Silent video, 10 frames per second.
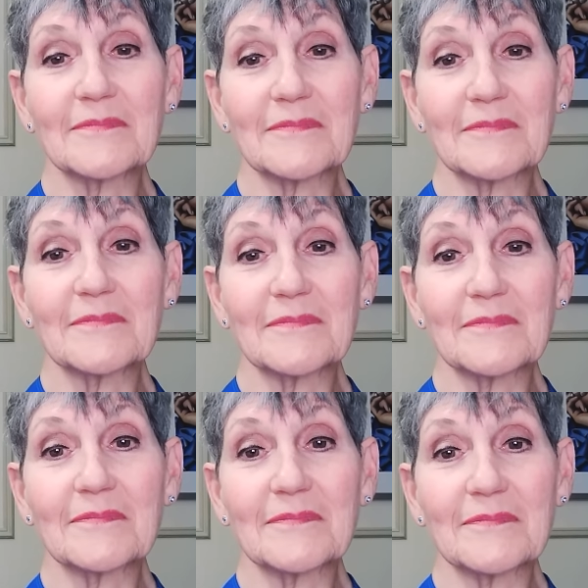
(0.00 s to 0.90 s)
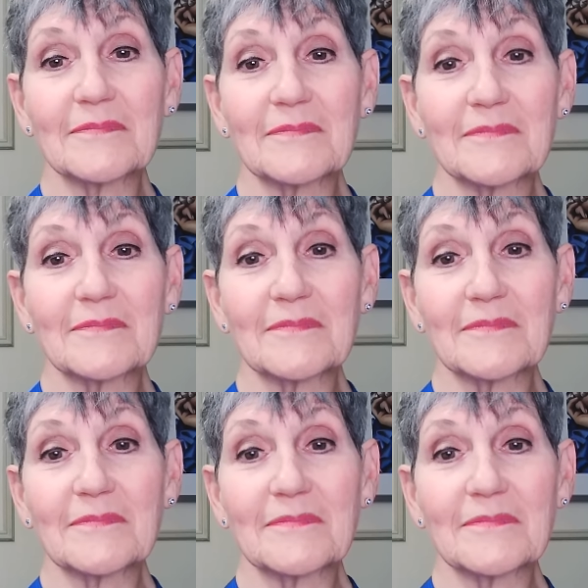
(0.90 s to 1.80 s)

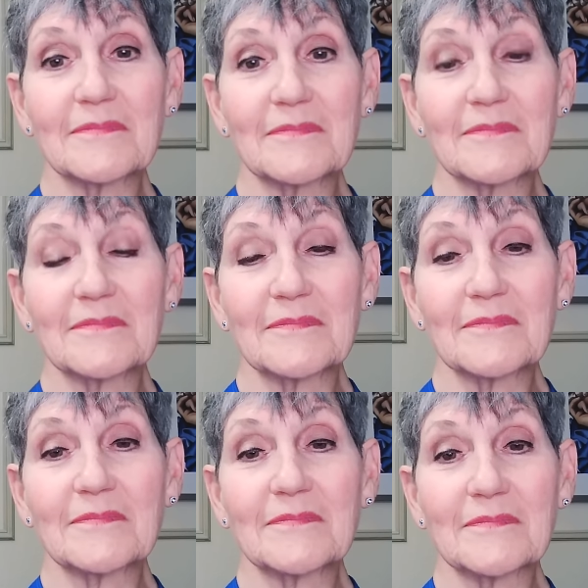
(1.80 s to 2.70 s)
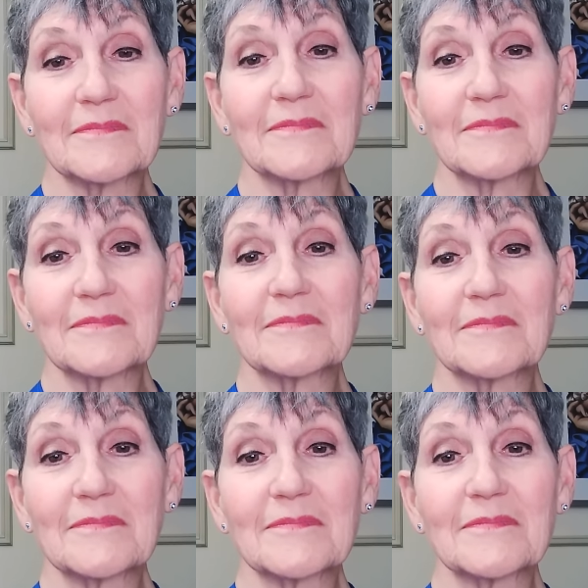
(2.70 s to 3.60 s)

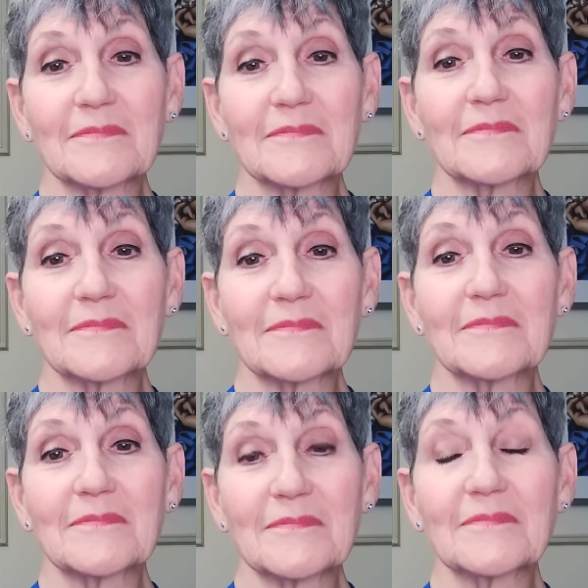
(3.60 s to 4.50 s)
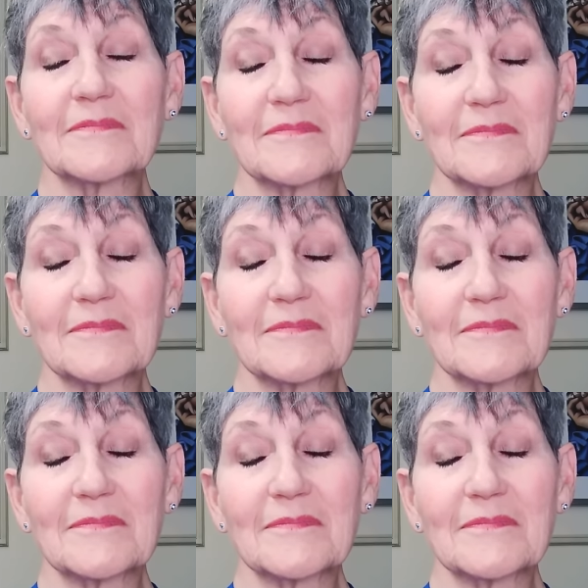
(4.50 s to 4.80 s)
The person shown says nothing.